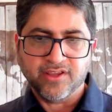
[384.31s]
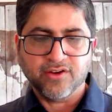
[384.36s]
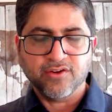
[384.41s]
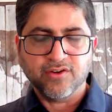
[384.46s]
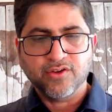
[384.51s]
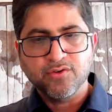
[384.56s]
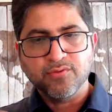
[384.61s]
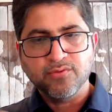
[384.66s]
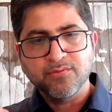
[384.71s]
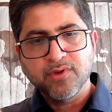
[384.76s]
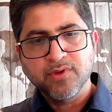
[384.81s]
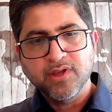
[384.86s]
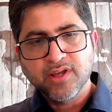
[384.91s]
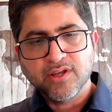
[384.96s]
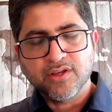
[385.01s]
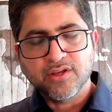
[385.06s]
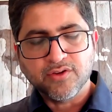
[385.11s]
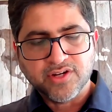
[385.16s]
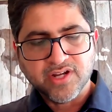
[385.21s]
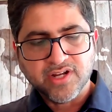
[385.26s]

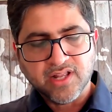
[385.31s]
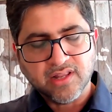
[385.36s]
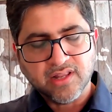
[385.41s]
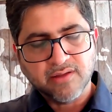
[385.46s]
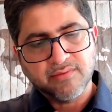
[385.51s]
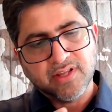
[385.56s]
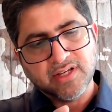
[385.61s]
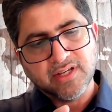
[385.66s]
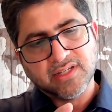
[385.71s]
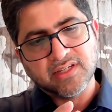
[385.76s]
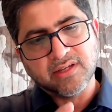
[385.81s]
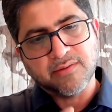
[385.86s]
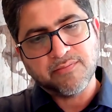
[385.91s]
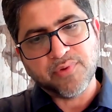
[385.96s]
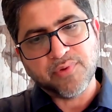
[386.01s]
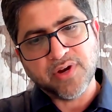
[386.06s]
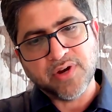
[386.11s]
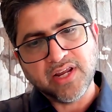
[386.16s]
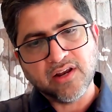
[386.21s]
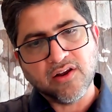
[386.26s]
You tell them, this is a
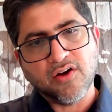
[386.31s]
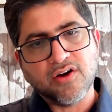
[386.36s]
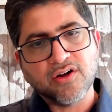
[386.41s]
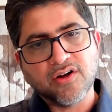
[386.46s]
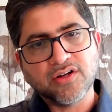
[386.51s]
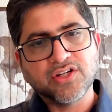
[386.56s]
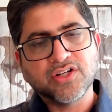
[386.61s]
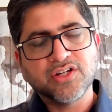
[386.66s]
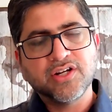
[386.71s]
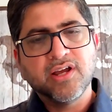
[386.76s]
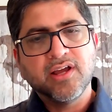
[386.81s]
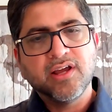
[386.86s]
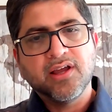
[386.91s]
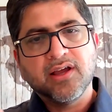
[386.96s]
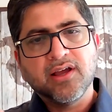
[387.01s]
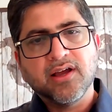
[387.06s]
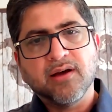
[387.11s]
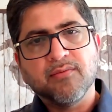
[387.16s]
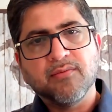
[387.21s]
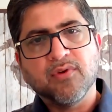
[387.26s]
pre-launch,
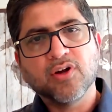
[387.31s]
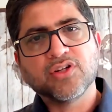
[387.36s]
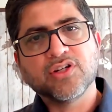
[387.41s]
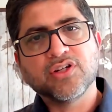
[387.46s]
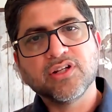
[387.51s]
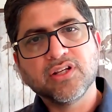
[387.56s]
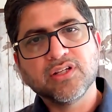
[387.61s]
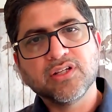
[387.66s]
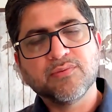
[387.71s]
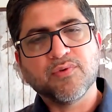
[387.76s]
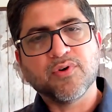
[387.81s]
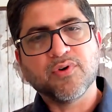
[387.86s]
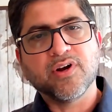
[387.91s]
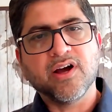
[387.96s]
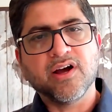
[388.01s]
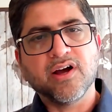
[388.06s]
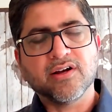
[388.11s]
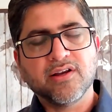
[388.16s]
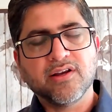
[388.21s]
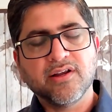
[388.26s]
I'm launching this
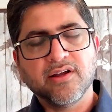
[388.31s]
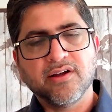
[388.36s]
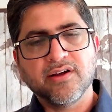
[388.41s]
product.